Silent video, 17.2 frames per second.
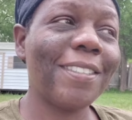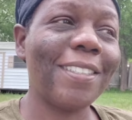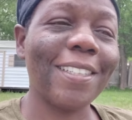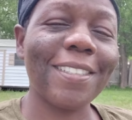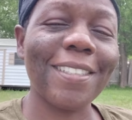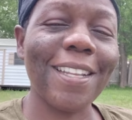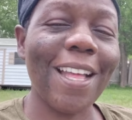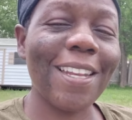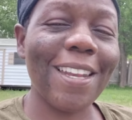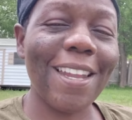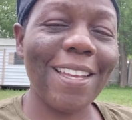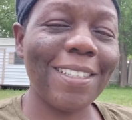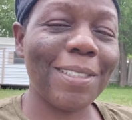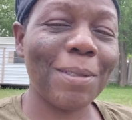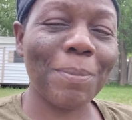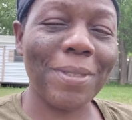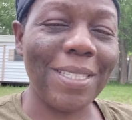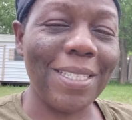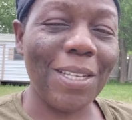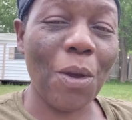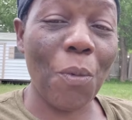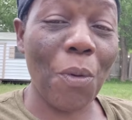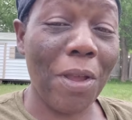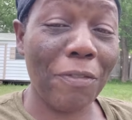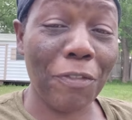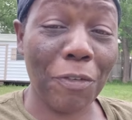does not like to be
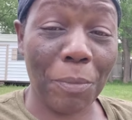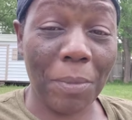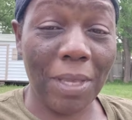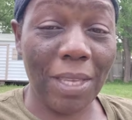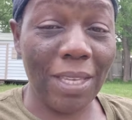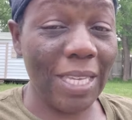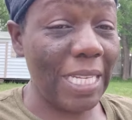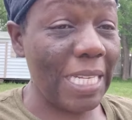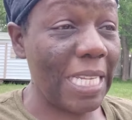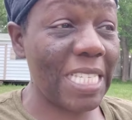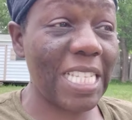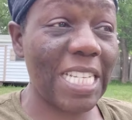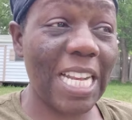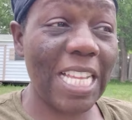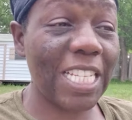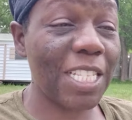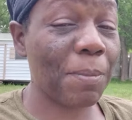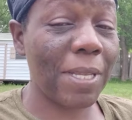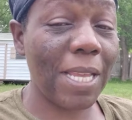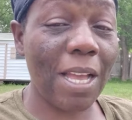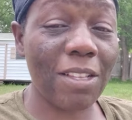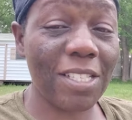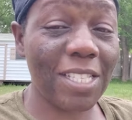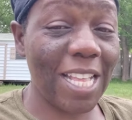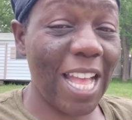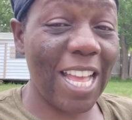away from me. He doesn't like to be
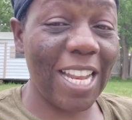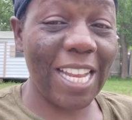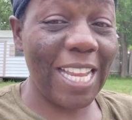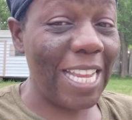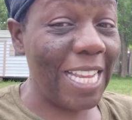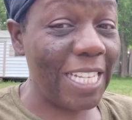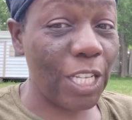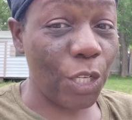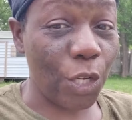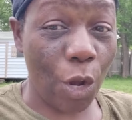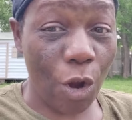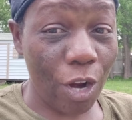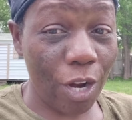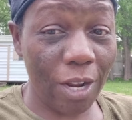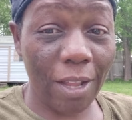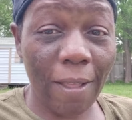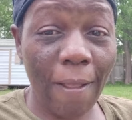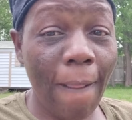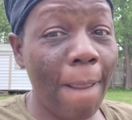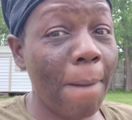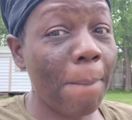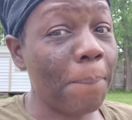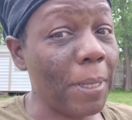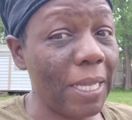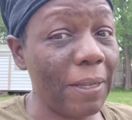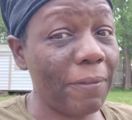outside in the dark.
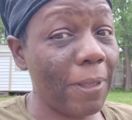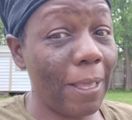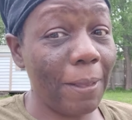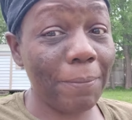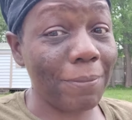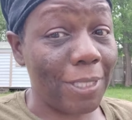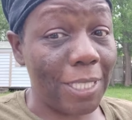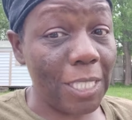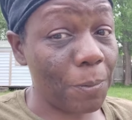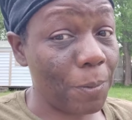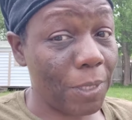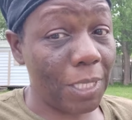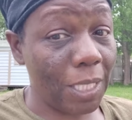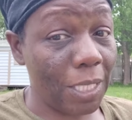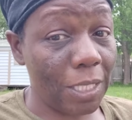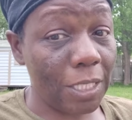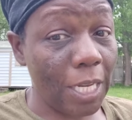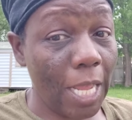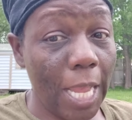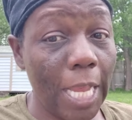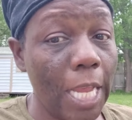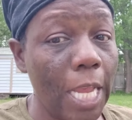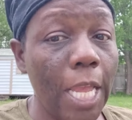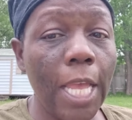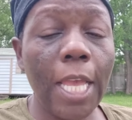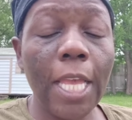But this particular
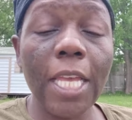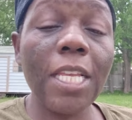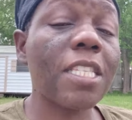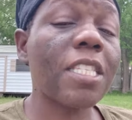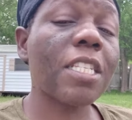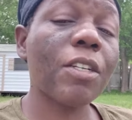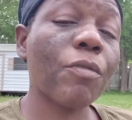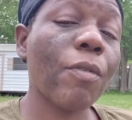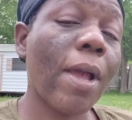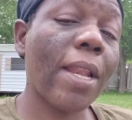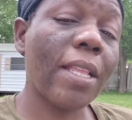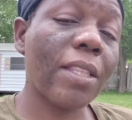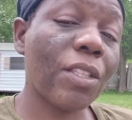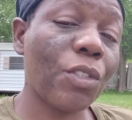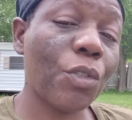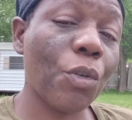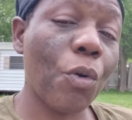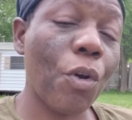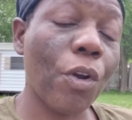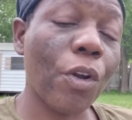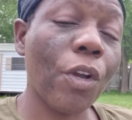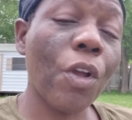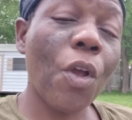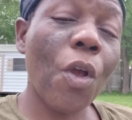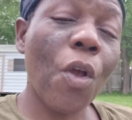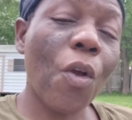night, he stood right at the
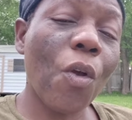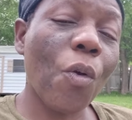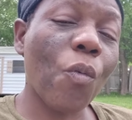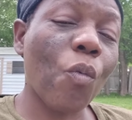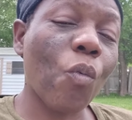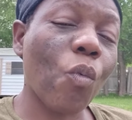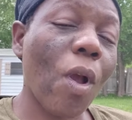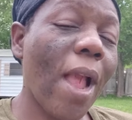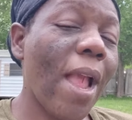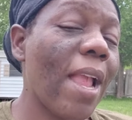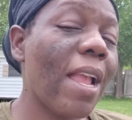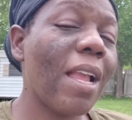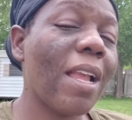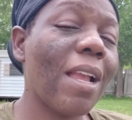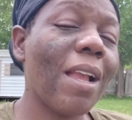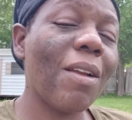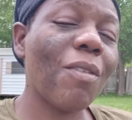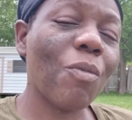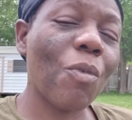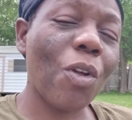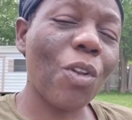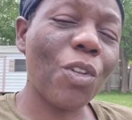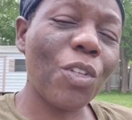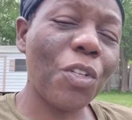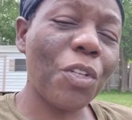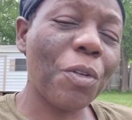door, right
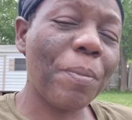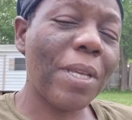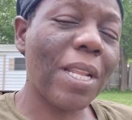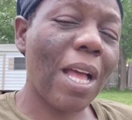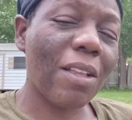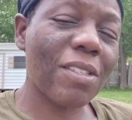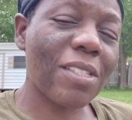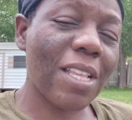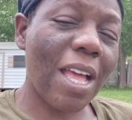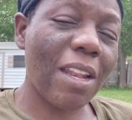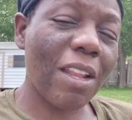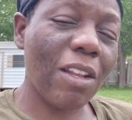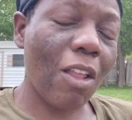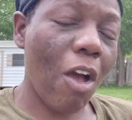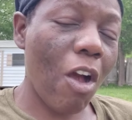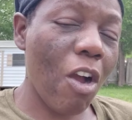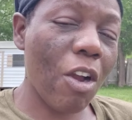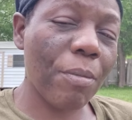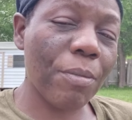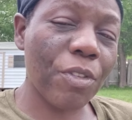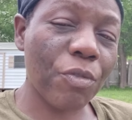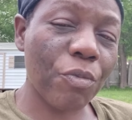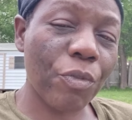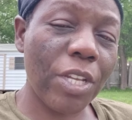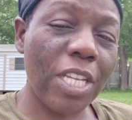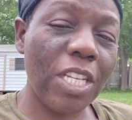a little bit outside of
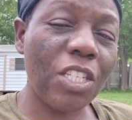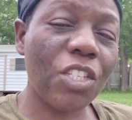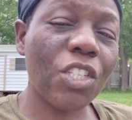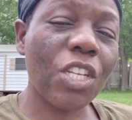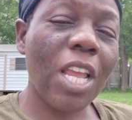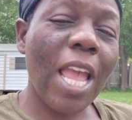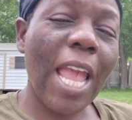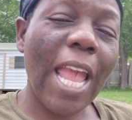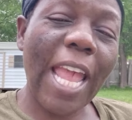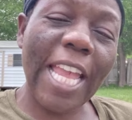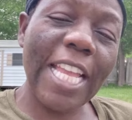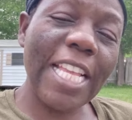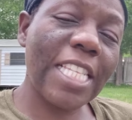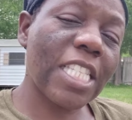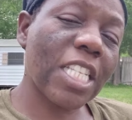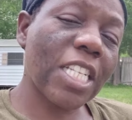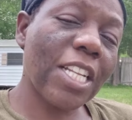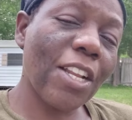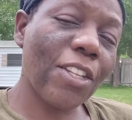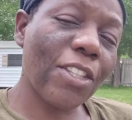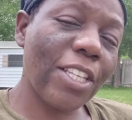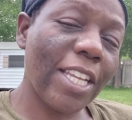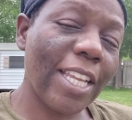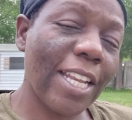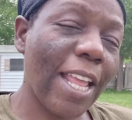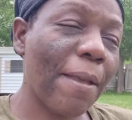arm's reach, and he stood there
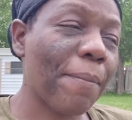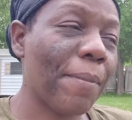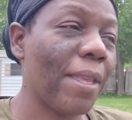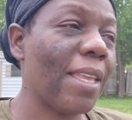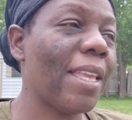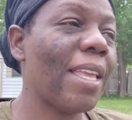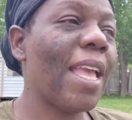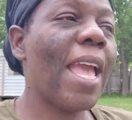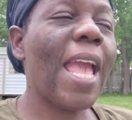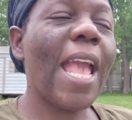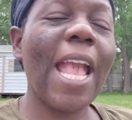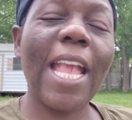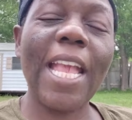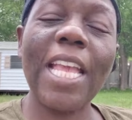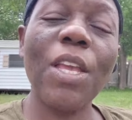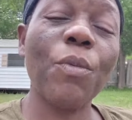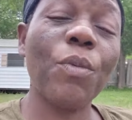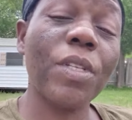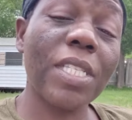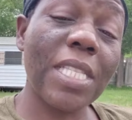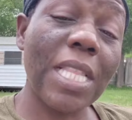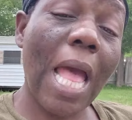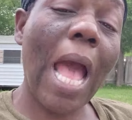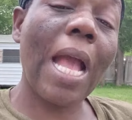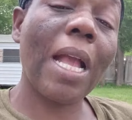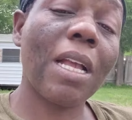looking at me. And he was
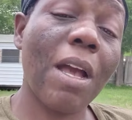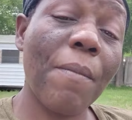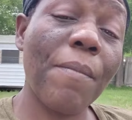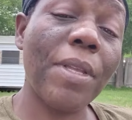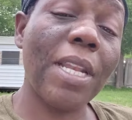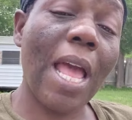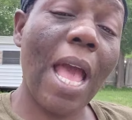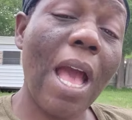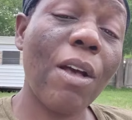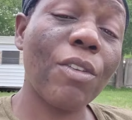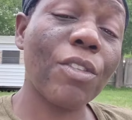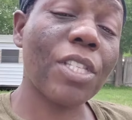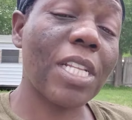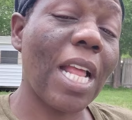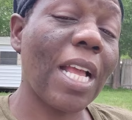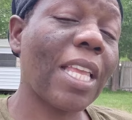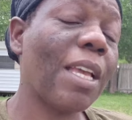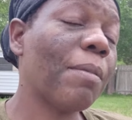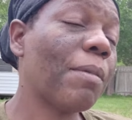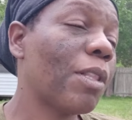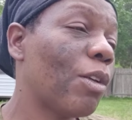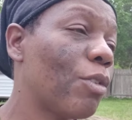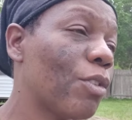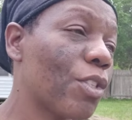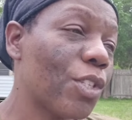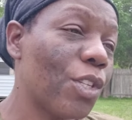not coming the house, and I kept
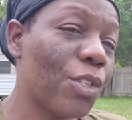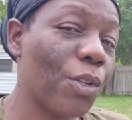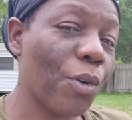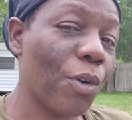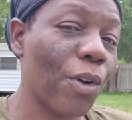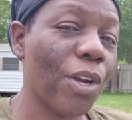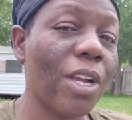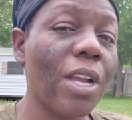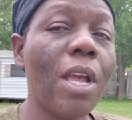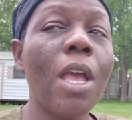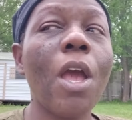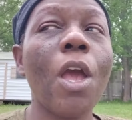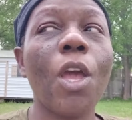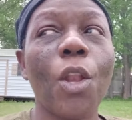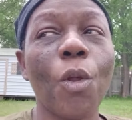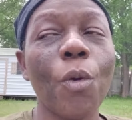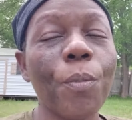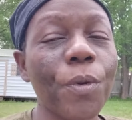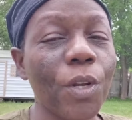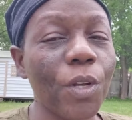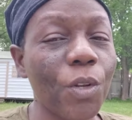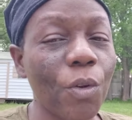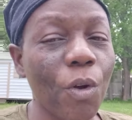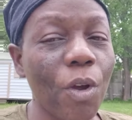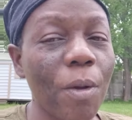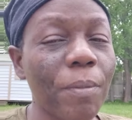closing the door and opening
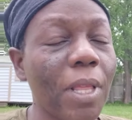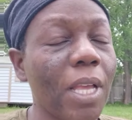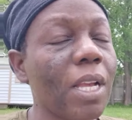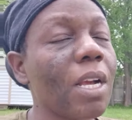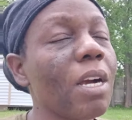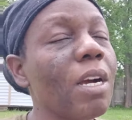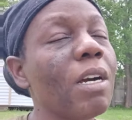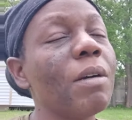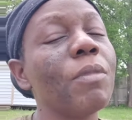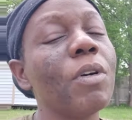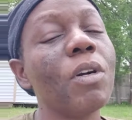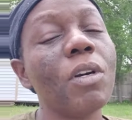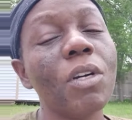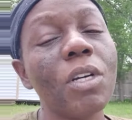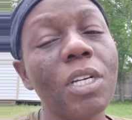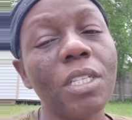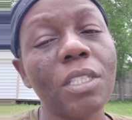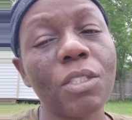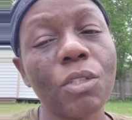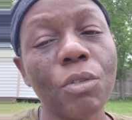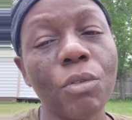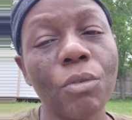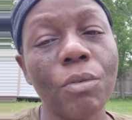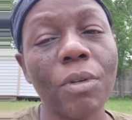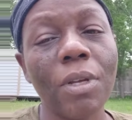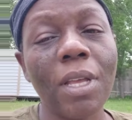the door. I'm like, "Come on,
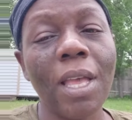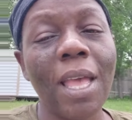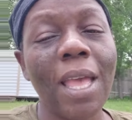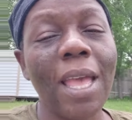to."